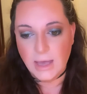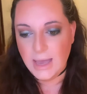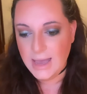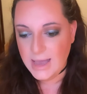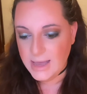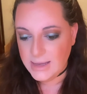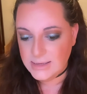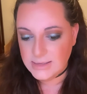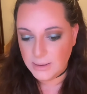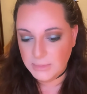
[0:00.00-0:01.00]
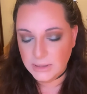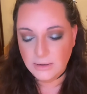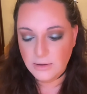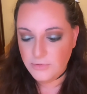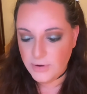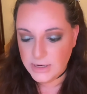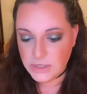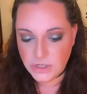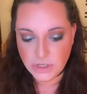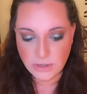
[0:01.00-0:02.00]
And I'm a little afraid to
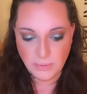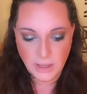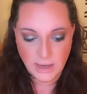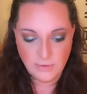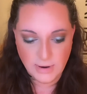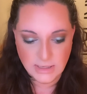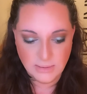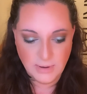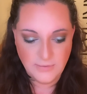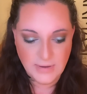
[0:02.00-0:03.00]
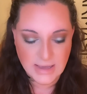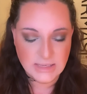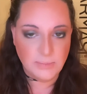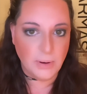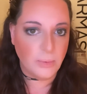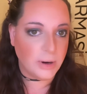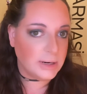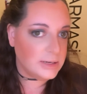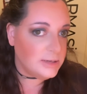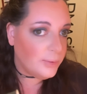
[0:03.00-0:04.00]
just apply it right to my face, but we're
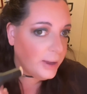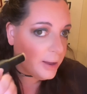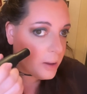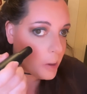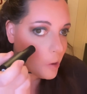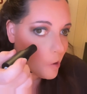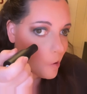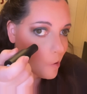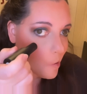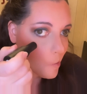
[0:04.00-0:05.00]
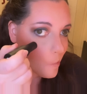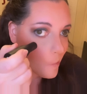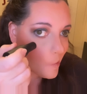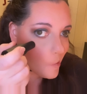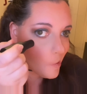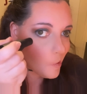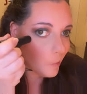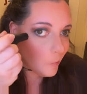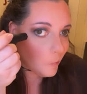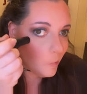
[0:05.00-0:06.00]
gonna do it. We're
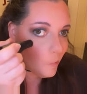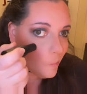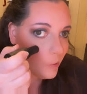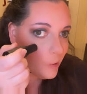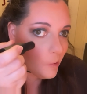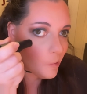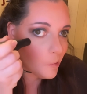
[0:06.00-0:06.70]
gonna do it.